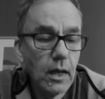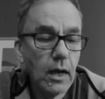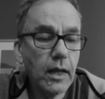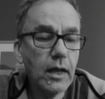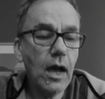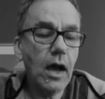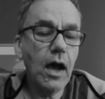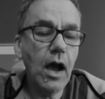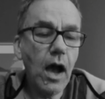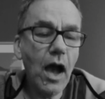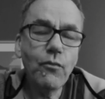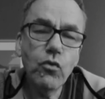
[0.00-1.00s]
Like,
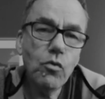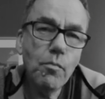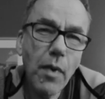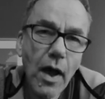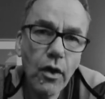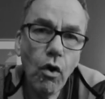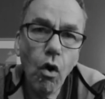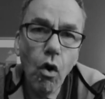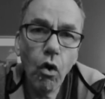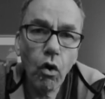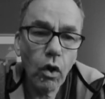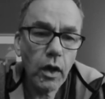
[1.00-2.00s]
I wouldn't buy a
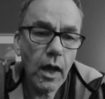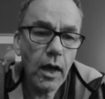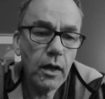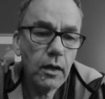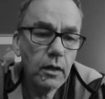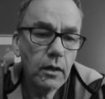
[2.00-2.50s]
Holga